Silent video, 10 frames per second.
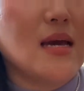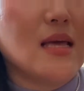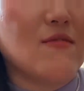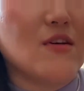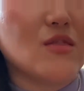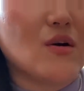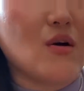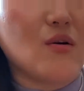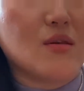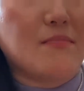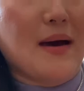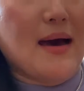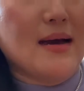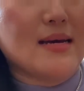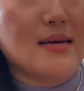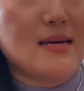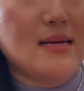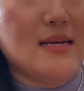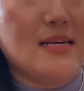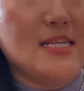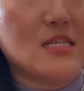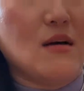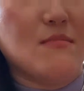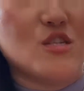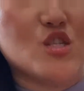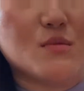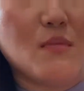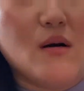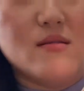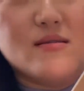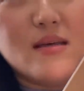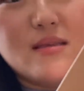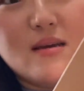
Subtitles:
even though the bag is much smaller than the